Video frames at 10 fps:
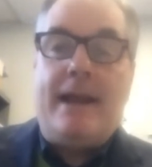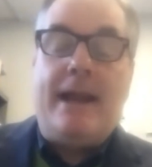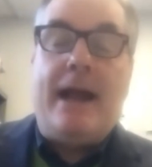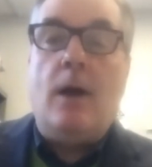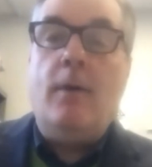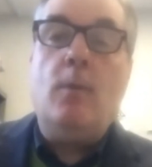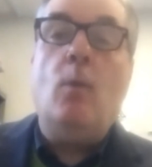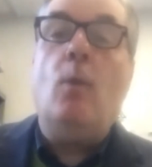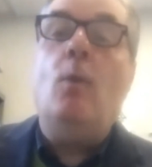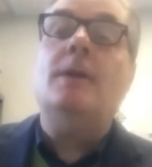now
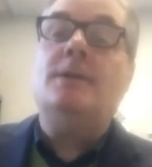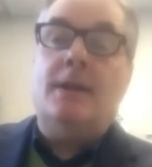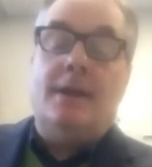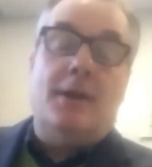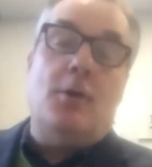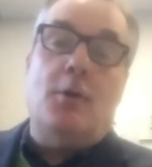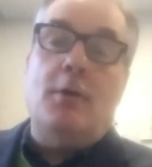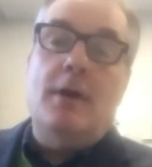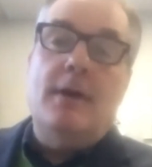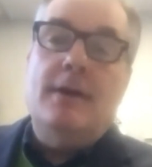and where it's going to go
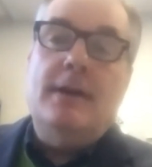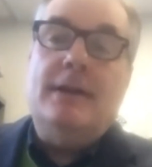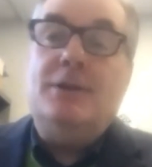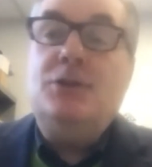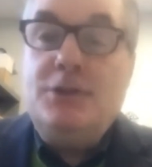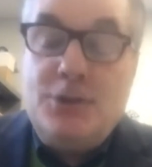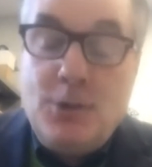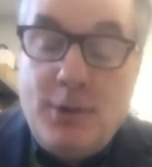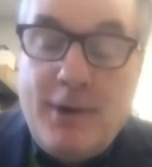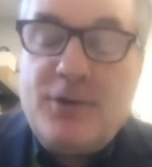
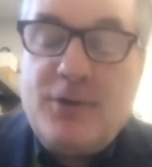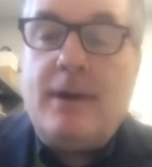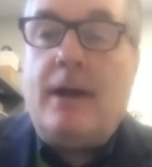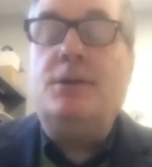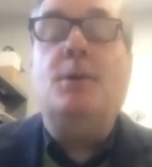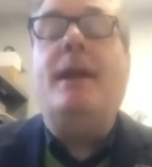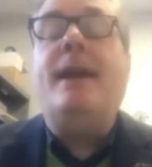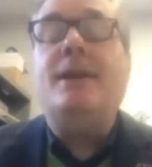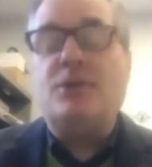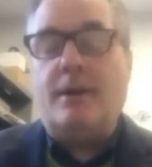2 years from now, 2
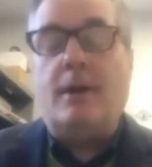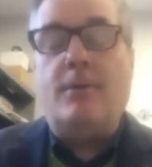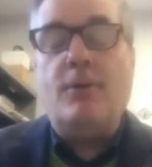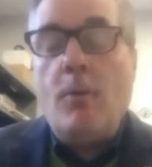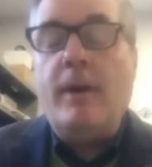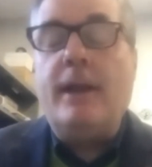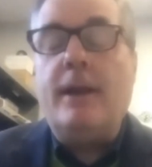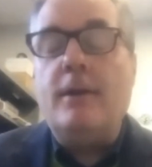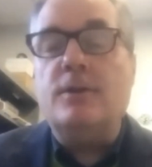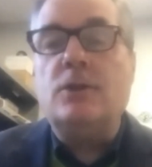days from now, nobody
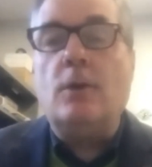knows.